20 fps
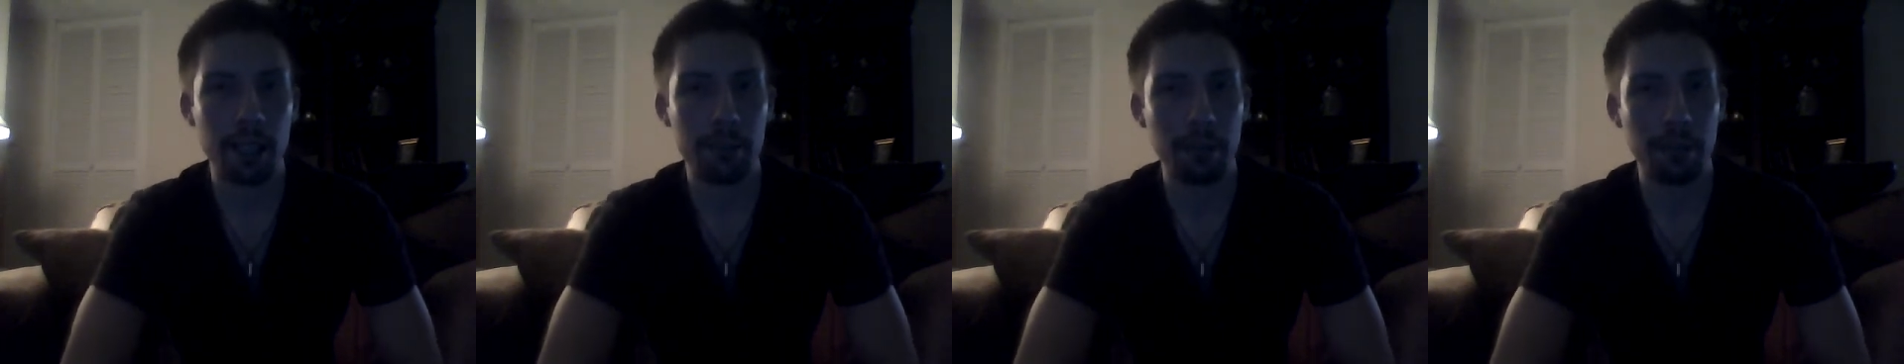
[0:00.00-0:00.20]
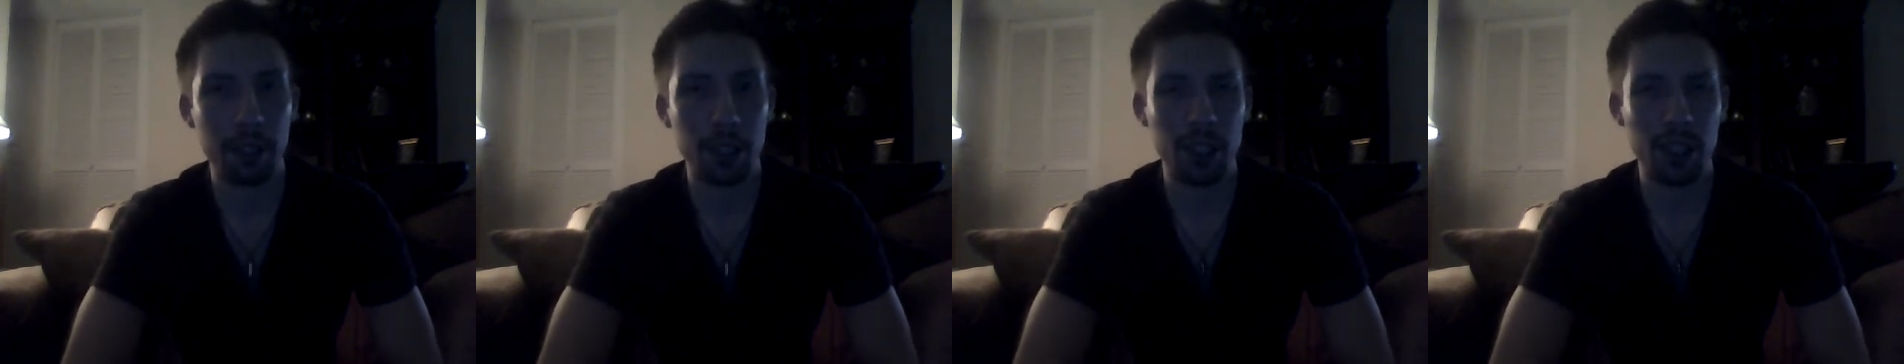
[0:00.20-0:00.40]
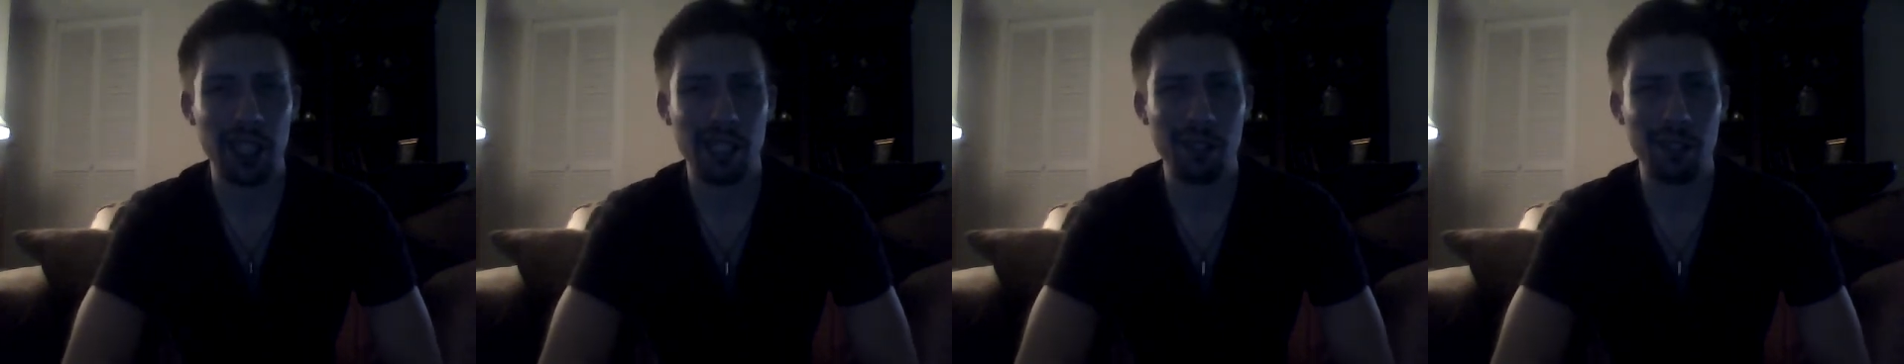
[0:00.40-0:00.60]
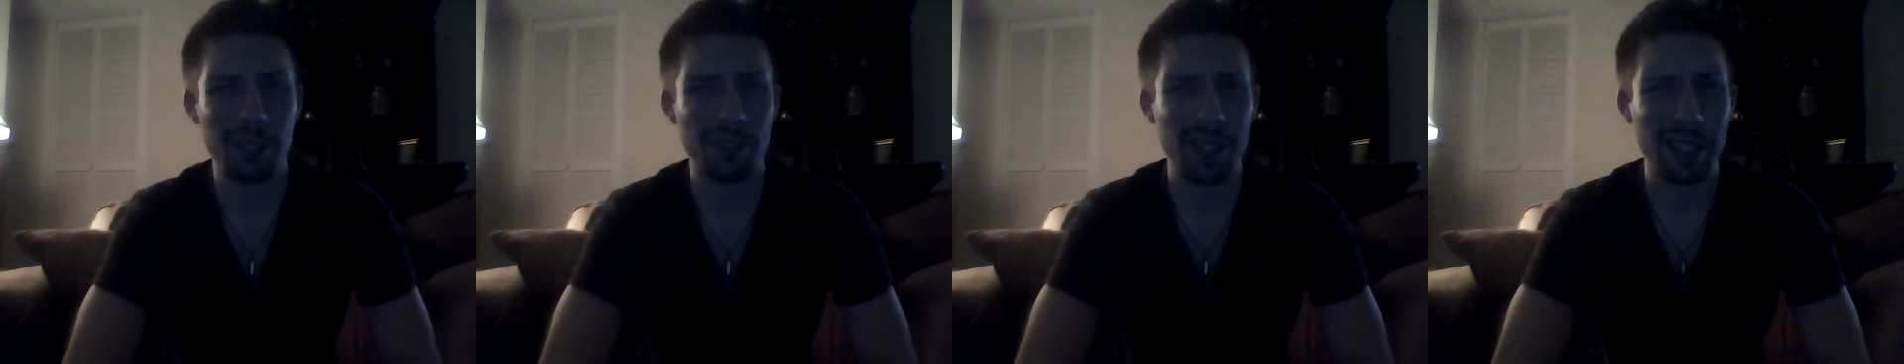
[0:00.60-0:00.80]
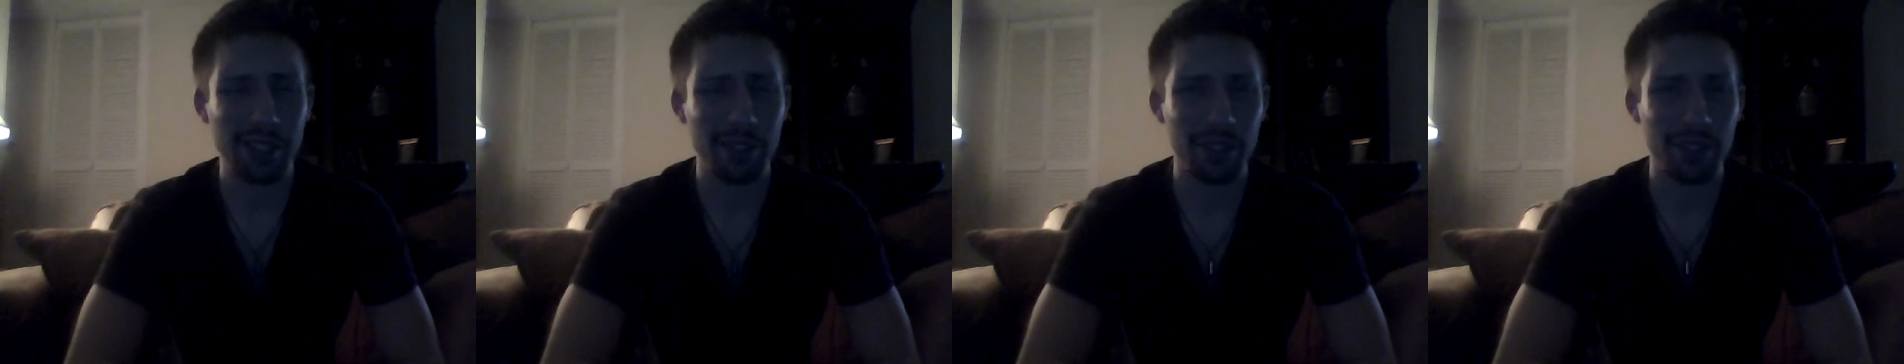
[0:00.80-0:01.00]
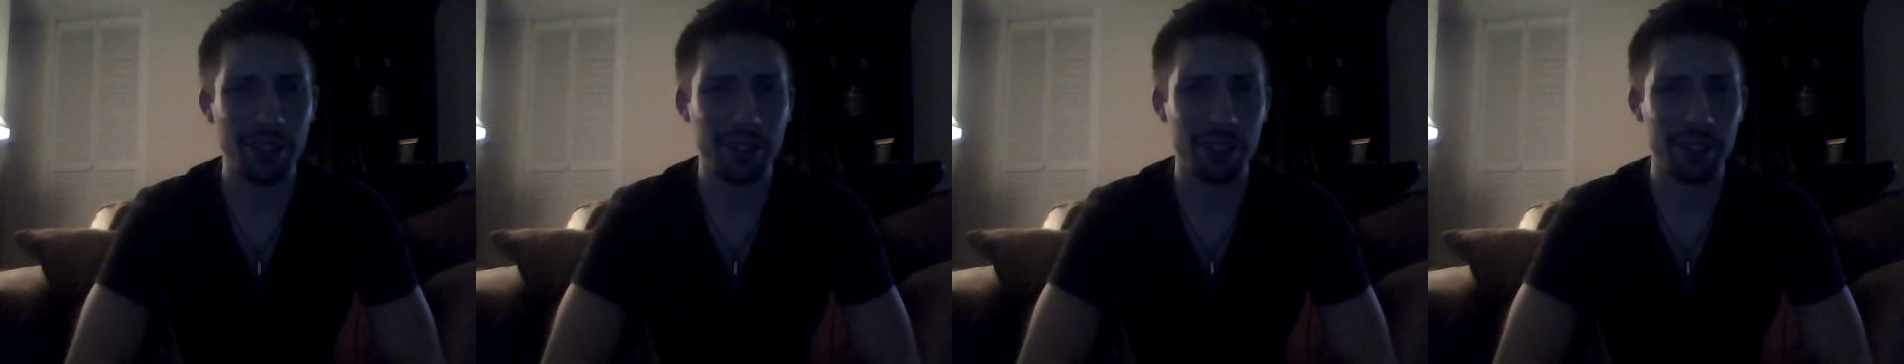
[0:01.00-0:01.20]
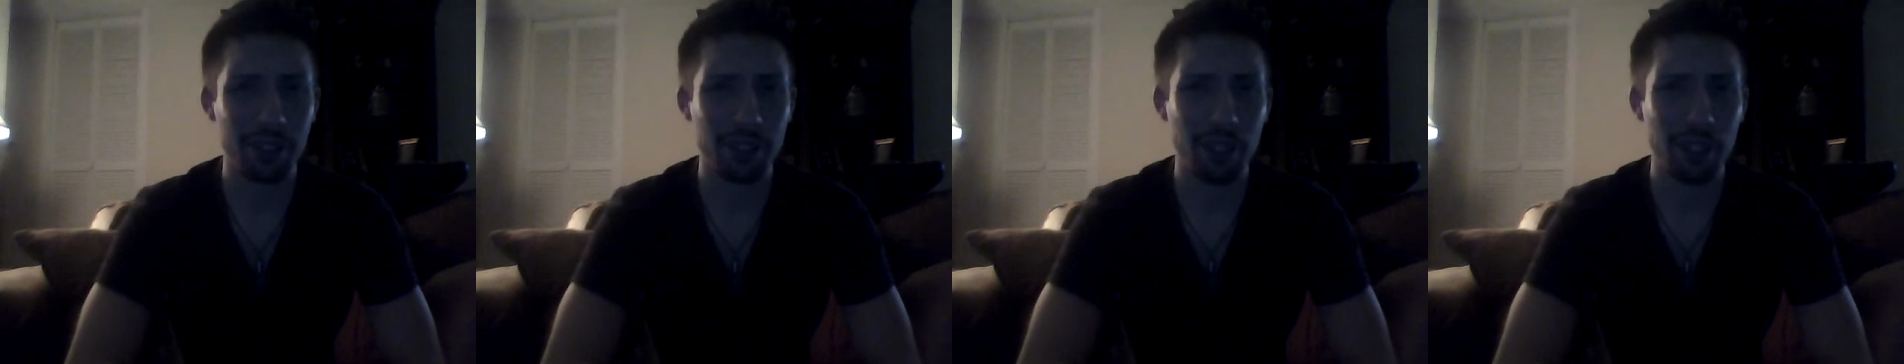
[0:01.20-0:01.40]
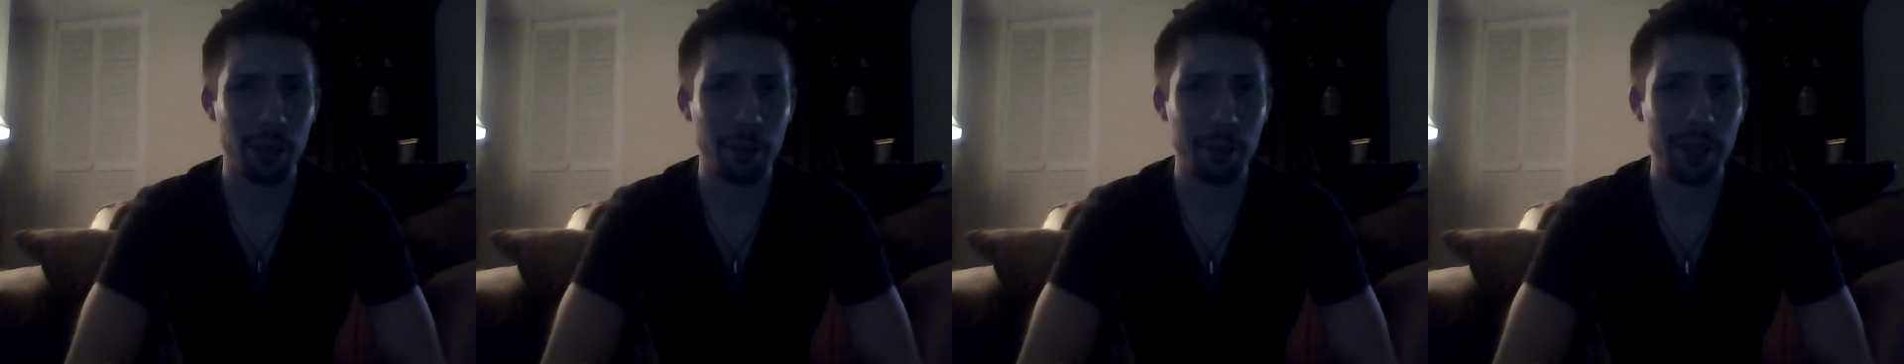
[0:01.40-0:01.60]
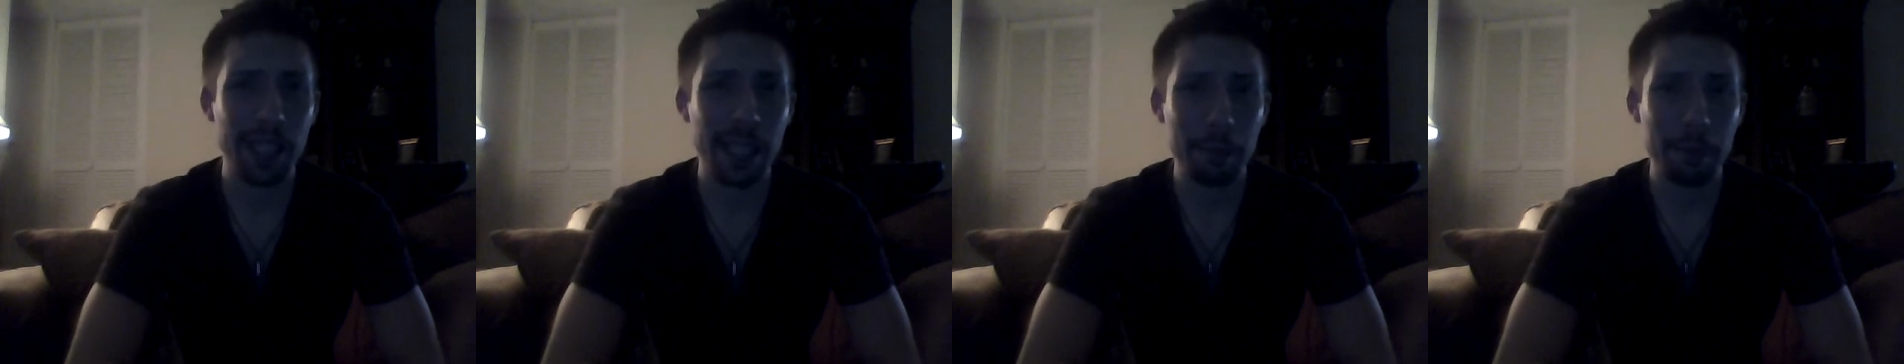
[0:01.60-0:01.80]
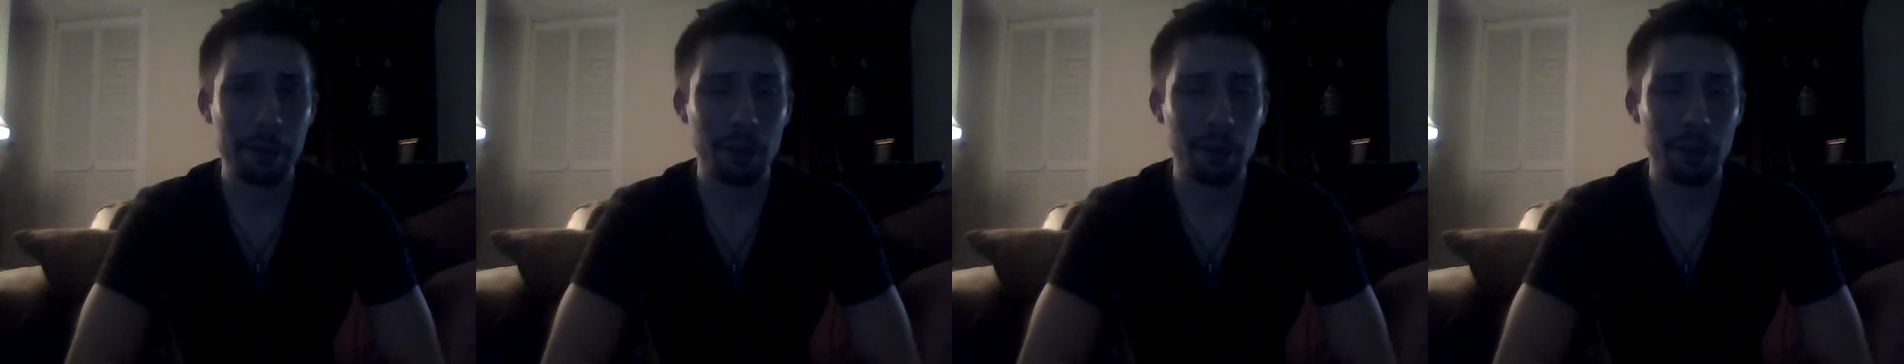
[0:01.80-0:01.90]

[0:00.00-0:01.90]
I'm not sure how effective this is going to be,